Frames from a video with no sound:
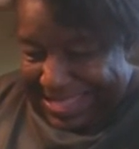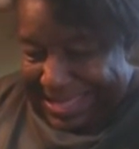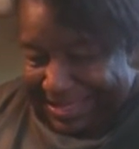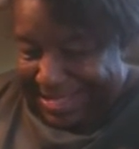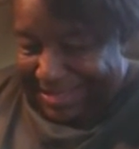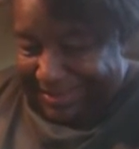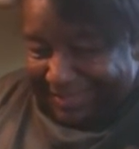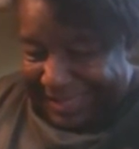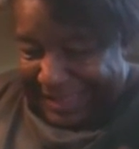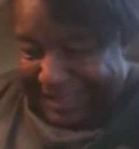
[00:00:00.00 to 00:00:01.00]
That
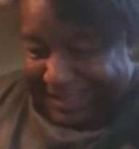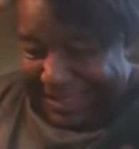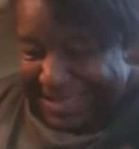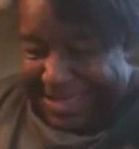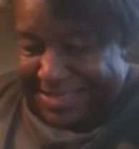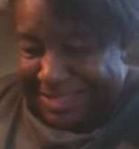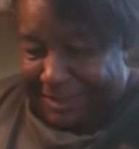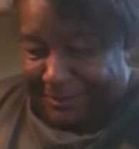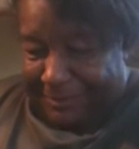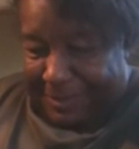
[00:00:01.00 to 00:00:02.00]
looks like
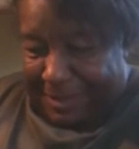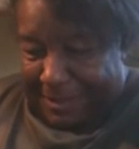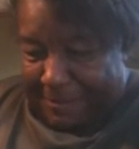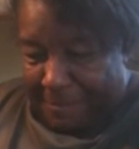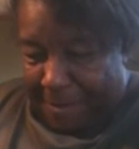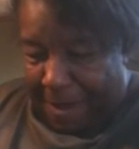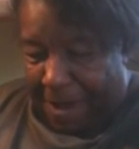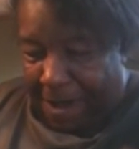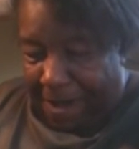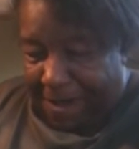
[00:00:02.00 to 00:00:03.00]
there
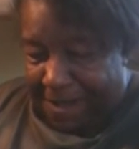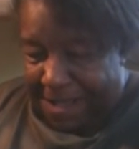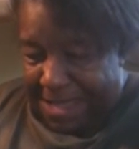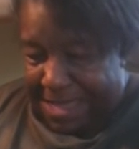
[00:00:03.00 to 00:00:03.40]
are,